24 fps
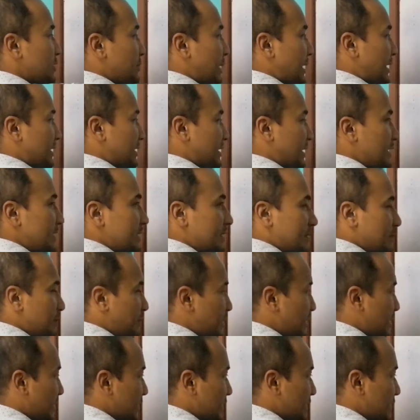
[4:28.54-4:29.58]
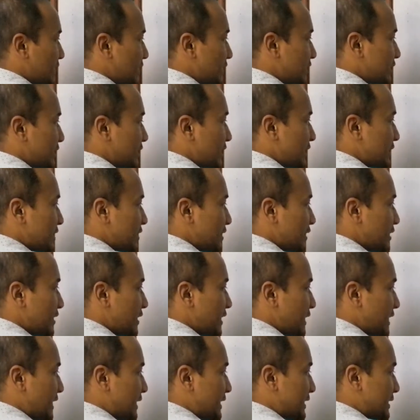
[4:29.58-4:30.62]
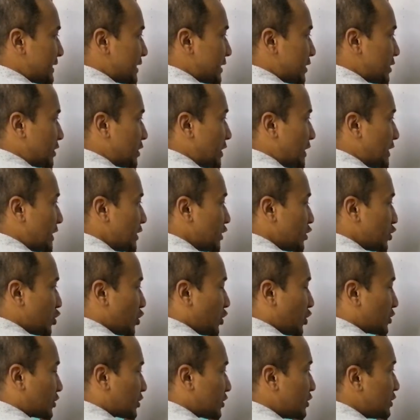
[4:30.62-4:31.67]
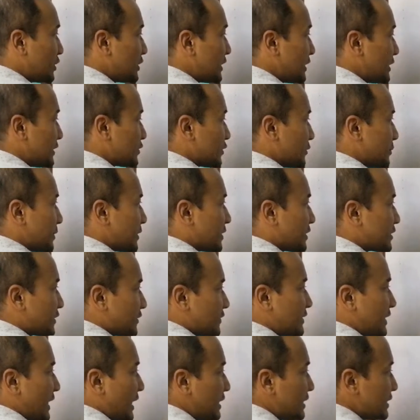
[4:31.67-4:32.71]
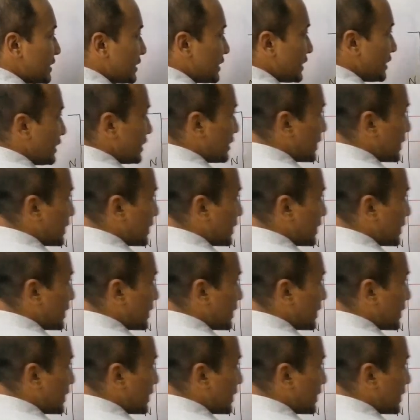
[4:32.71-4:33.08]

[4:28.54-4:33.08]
by this, because the distance here is shorter. So because of that, it